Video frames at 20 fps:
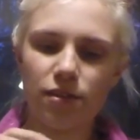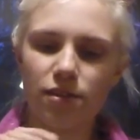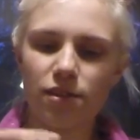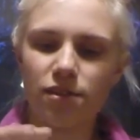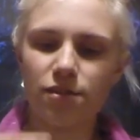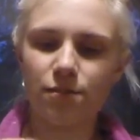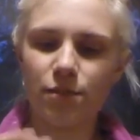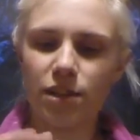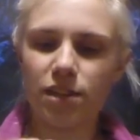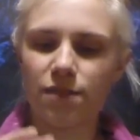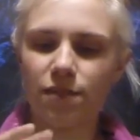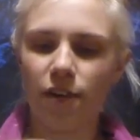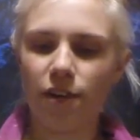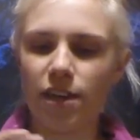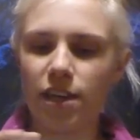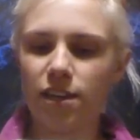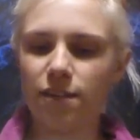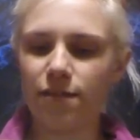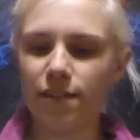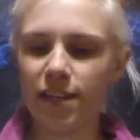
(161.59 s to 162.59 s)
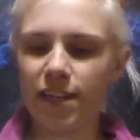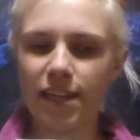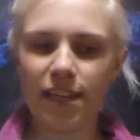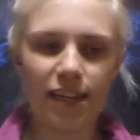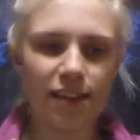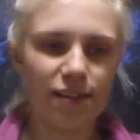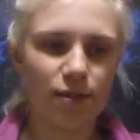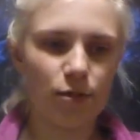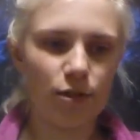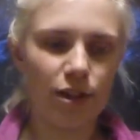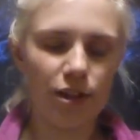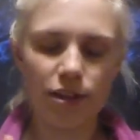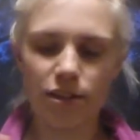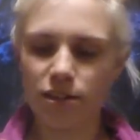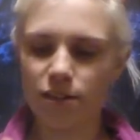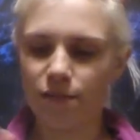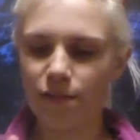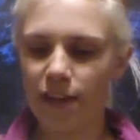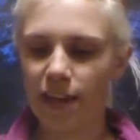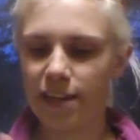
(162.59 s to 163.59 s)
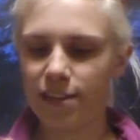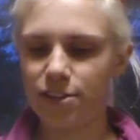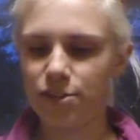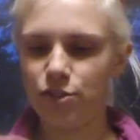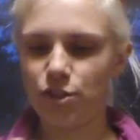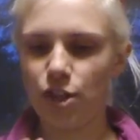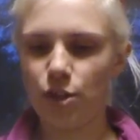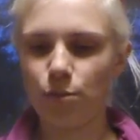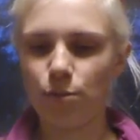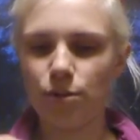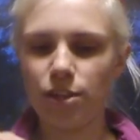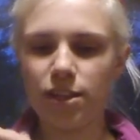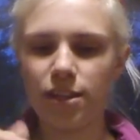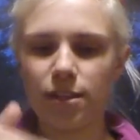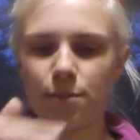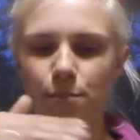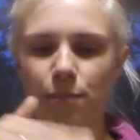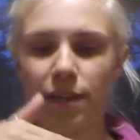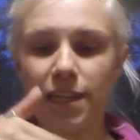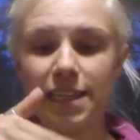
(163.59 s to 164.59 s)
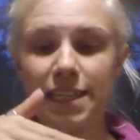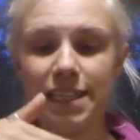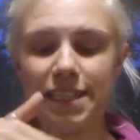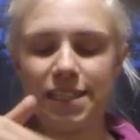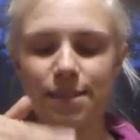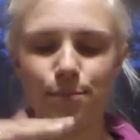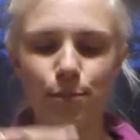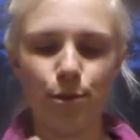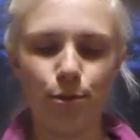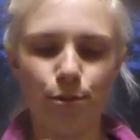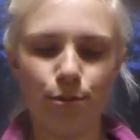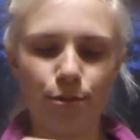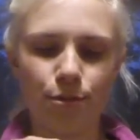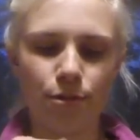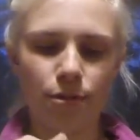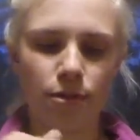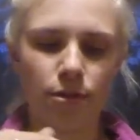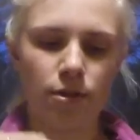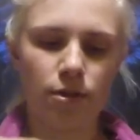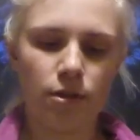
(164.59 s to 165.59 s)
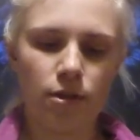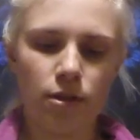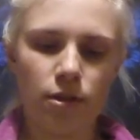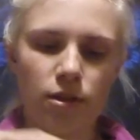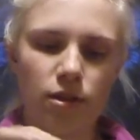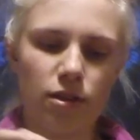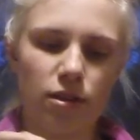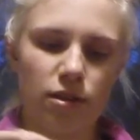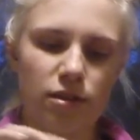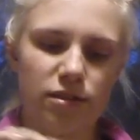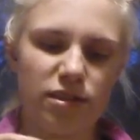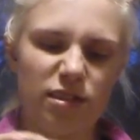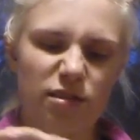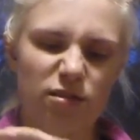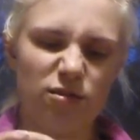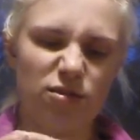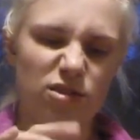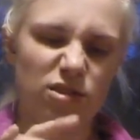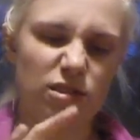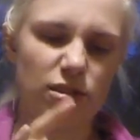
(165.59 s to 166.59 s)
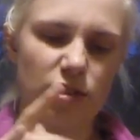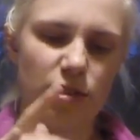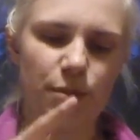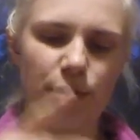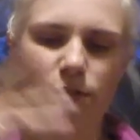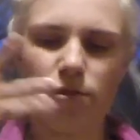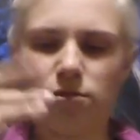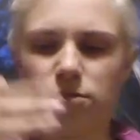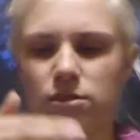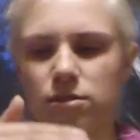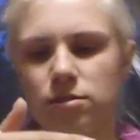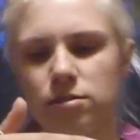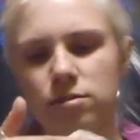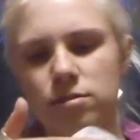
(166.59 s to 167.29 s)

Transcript: doesn't rest very evenly, it gets quite a nice effect. You don't want it completely smooth because it will just look a bit odd,